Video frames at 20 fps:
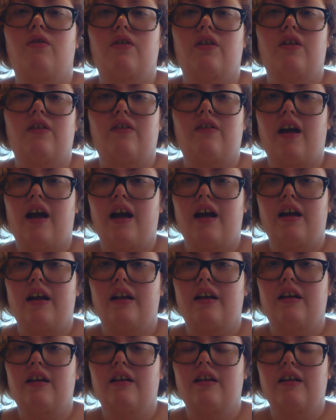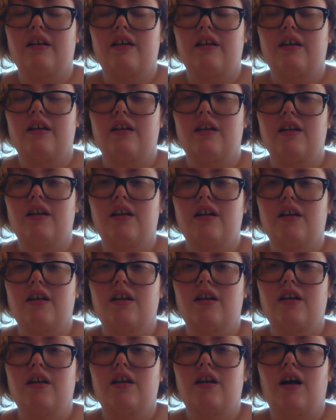oldest had
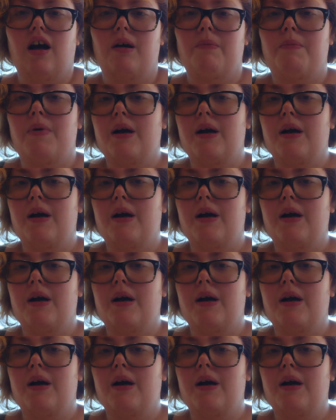a